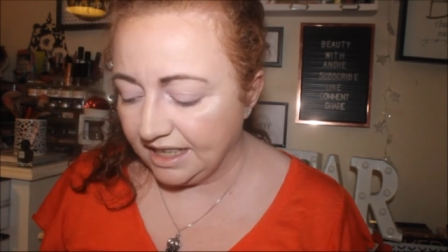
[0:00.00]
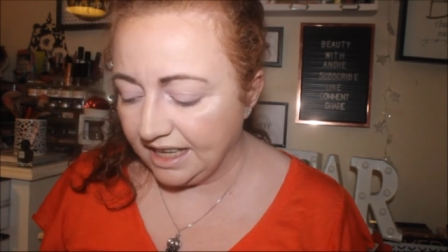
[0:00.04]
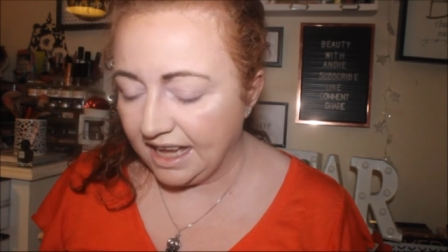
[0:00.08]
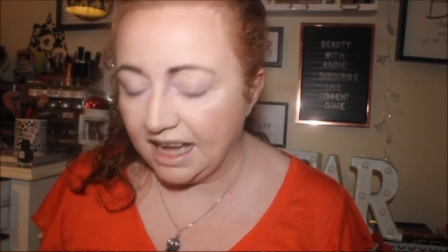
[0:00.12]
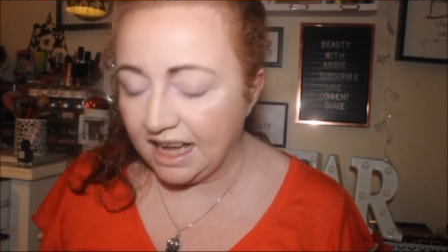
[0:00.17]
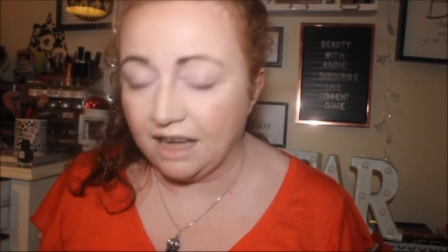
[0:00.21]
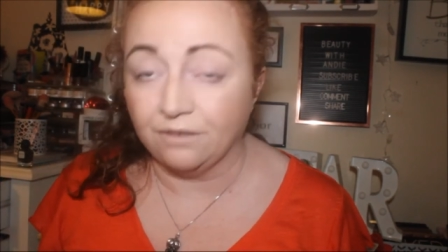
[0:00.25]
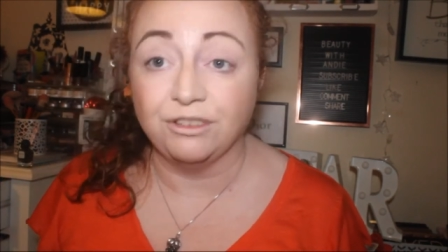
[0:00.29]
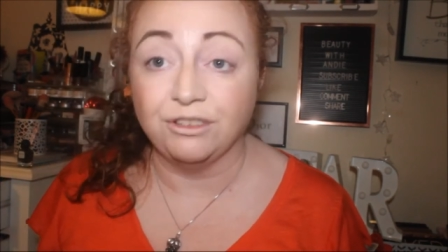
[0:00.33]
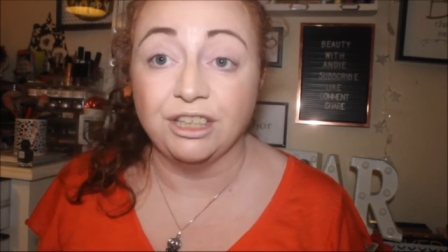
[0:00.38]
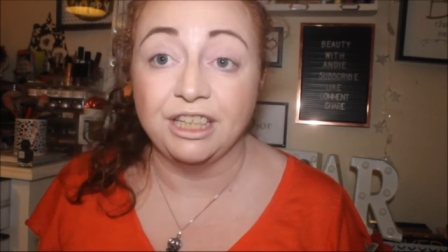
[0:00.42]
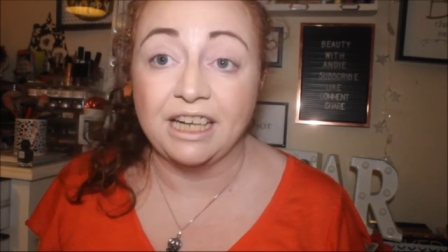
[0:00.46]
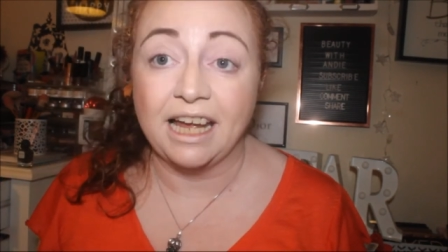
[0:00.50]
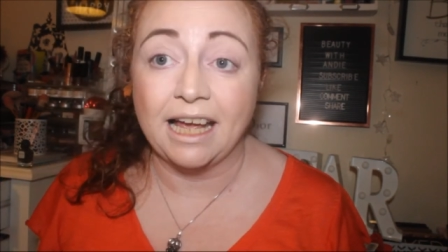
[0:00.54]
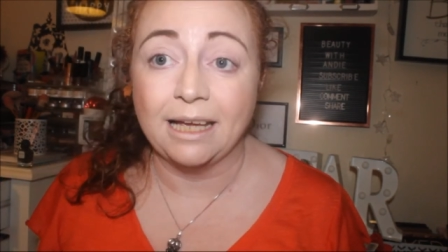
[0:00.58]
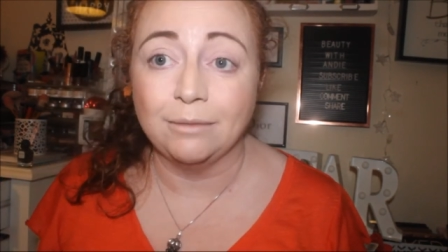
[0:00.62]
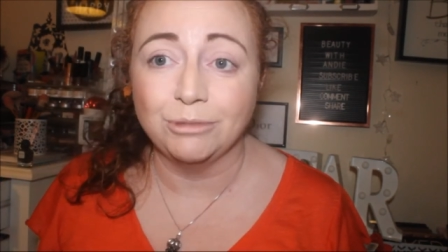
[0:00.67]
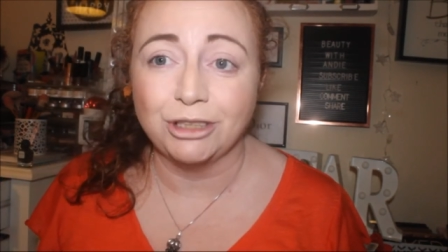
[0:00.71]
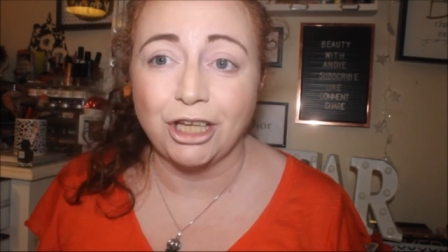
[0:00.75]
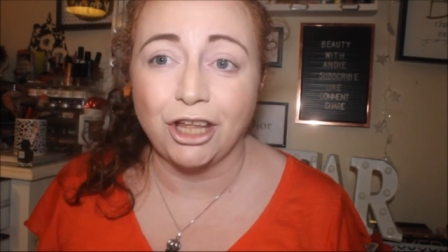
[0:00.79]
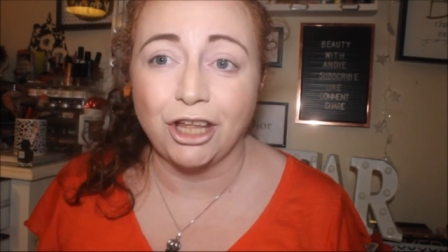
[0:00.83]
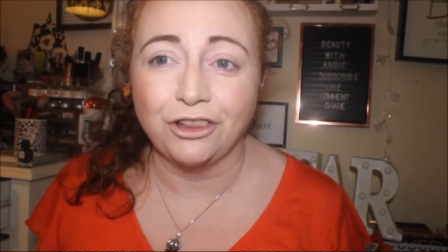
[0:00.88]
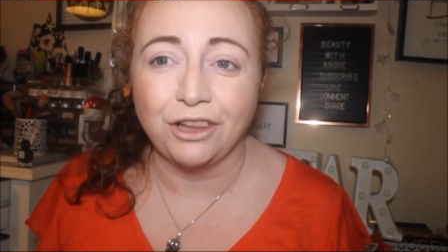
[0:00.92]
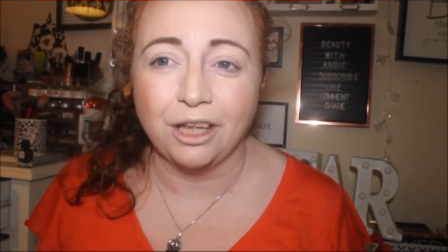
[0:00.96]
have the
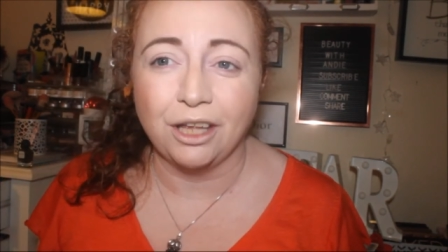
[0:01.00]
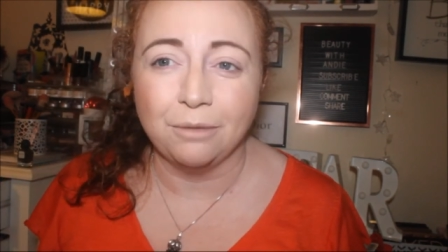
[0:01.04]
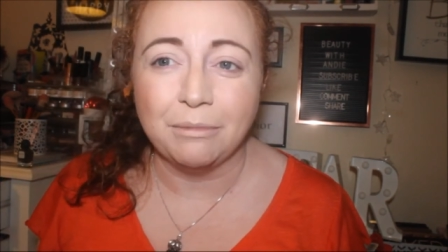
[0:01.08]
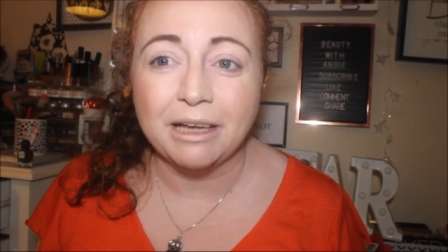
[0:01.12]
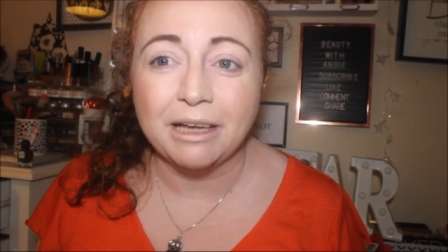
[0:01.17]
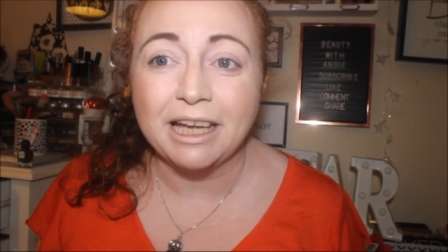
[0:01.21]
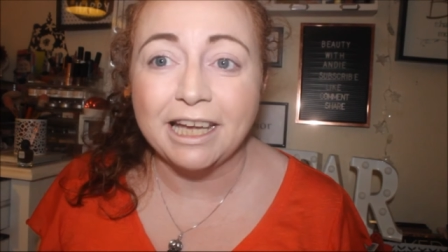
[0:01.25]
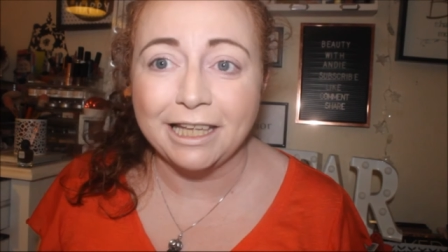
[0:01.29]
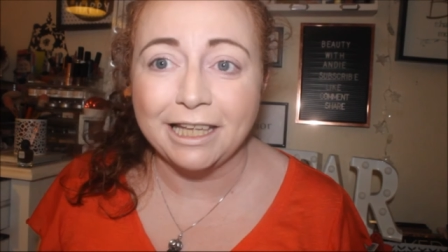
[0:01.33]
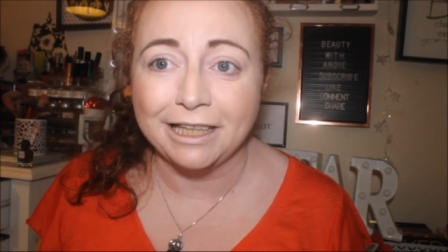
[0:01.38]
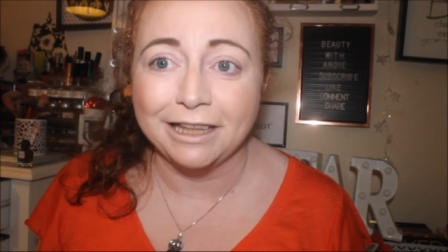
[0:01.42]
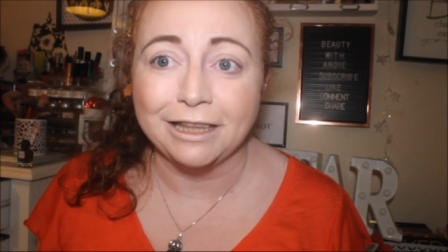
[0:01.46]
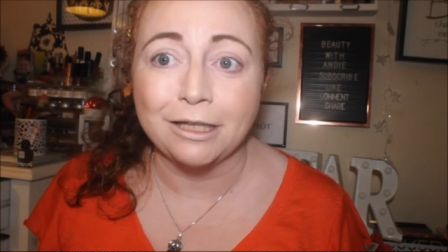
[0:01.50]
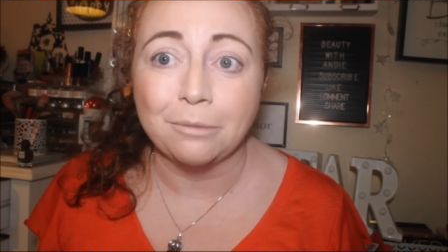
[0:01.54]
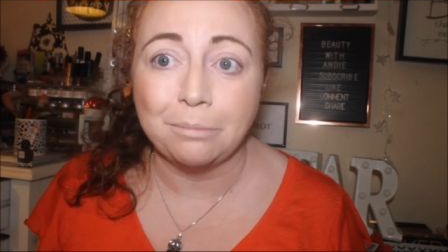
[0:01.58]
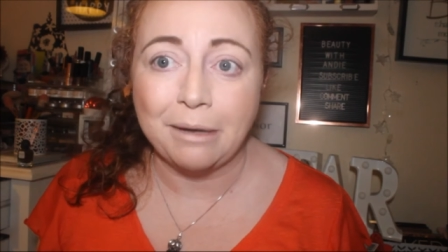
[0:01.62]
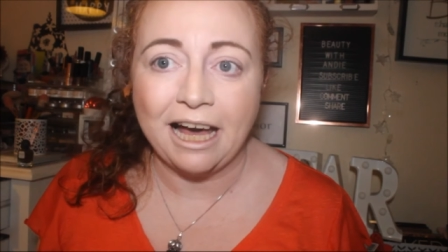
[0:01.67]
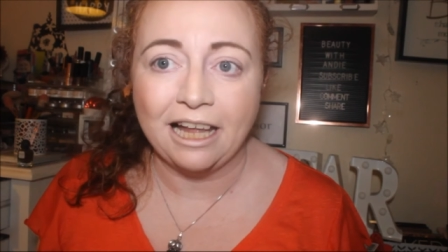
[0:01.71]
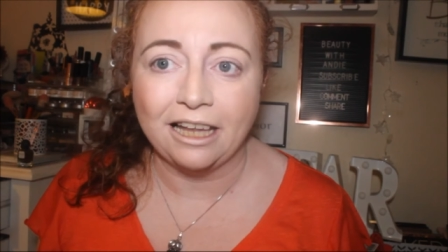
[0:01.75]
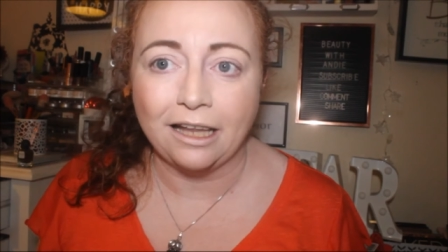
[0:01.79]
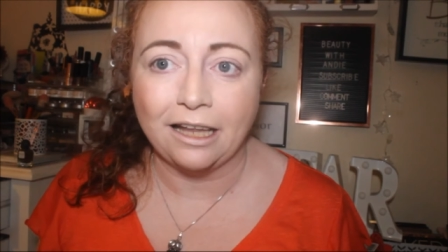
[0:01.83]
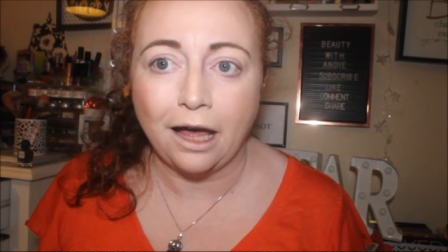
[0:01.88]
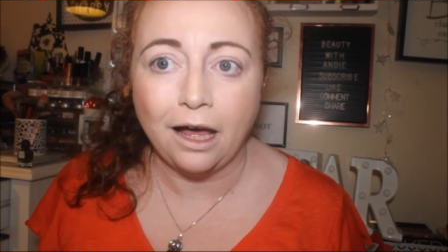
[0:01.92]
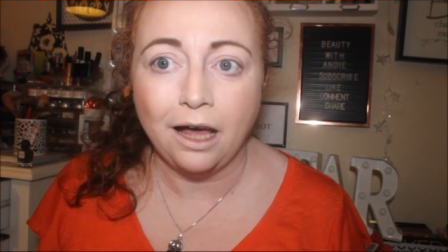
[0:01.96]
names on them in the
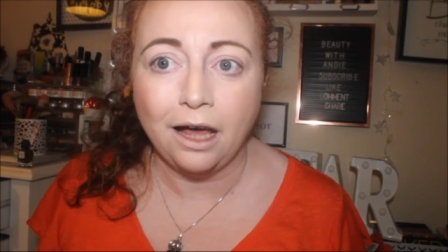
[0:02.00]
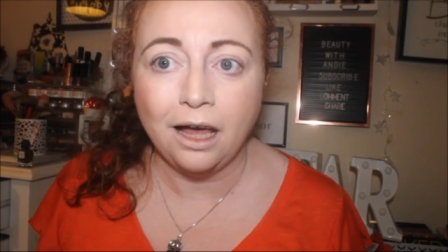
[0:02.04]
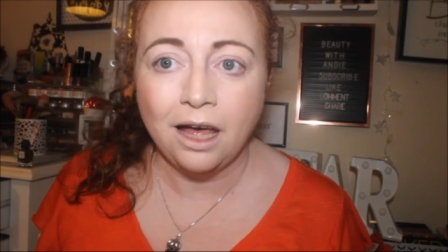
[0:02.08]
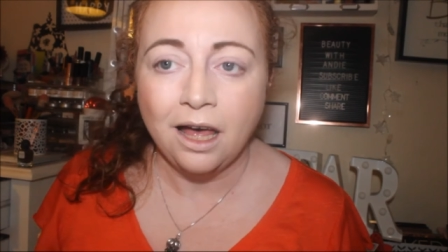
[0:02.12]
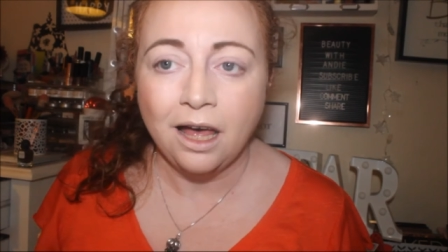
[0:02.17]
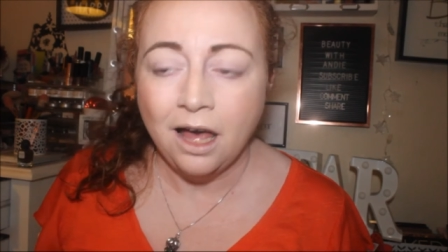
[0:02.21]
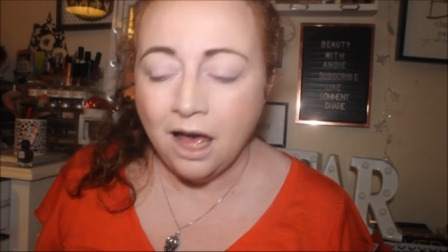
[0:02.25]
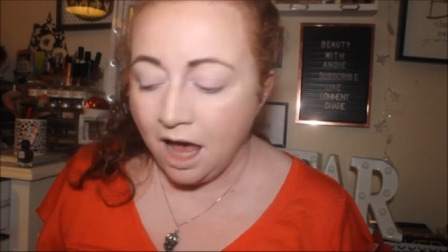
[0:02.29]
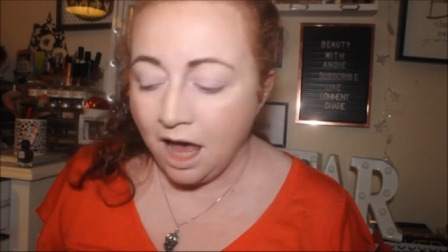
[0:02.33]
palette.